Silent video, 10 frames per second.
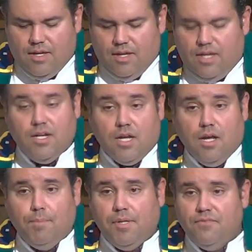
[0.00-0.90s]
in a
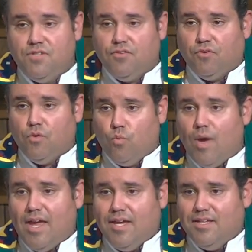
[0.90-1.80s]
couple of different
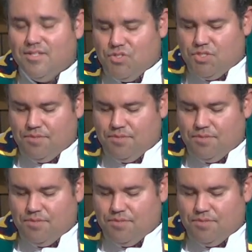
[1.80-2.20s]
ways.